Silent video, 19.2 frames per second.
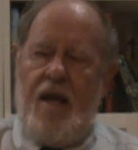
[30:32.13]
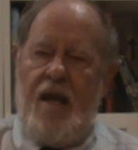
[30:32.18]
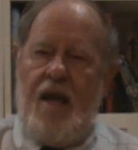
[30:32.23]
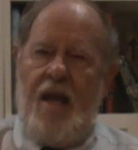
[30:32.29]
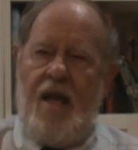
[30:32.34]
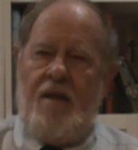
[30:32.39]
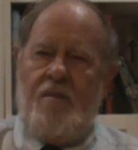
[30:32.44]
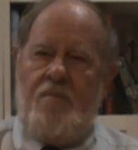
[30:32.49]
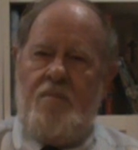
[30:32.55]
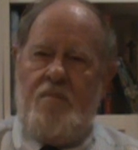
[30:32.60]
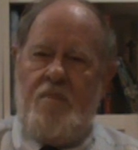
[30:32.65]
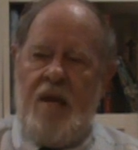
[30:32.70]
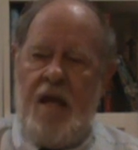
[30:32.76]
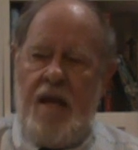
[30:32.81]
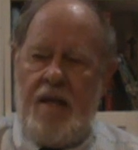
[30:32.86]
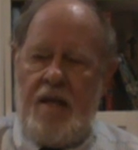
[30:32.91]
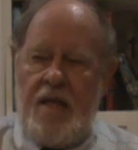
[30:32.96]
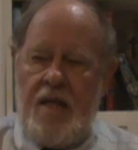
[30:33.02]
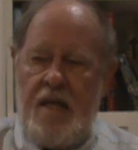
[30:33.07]
And
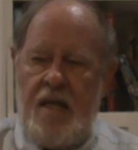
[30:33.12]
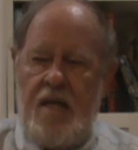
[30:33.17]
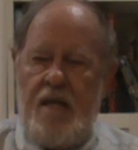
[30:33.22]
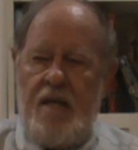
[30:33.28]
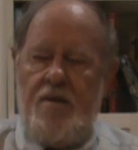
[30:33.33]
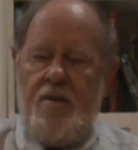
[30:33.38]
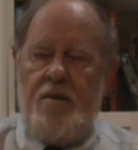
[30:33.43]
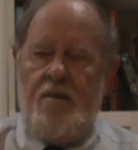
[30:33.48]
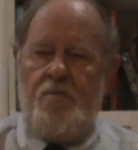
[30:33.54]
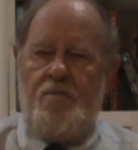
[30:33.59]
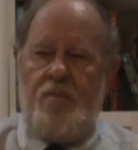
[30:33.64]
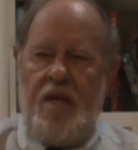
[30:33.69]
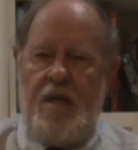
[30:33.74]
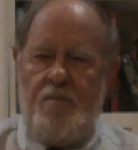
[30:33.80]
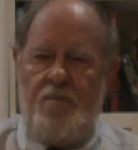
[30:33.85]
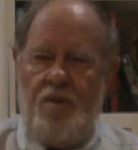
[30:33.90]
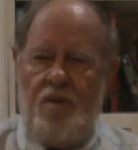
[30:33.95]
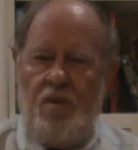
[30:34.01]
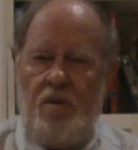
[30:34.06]
many
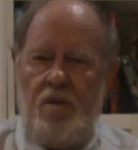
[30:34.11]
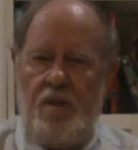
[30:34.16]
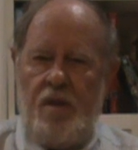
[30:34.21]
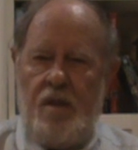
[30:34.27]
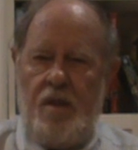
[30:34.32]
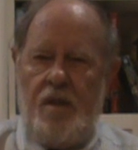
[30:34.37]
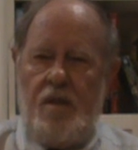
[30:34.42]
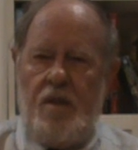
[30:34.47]
people